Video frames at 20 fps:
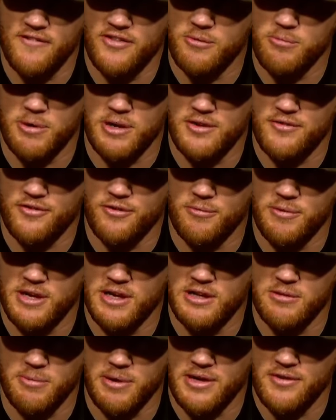the better for me,
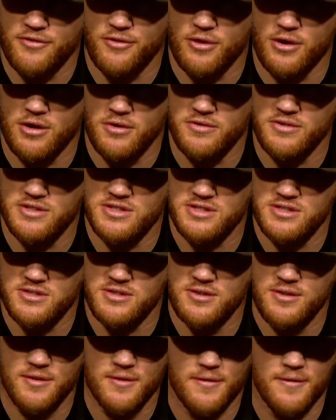the better for all of us.
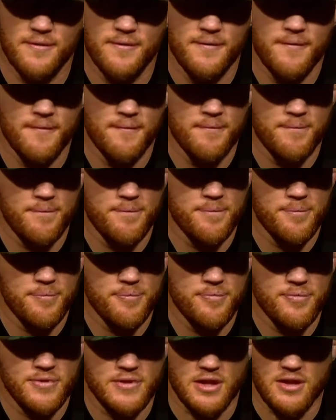
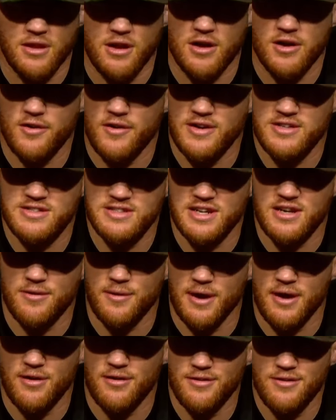The longer I stick
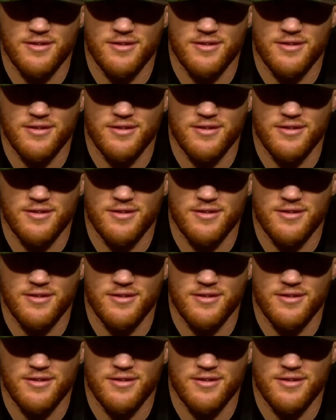around.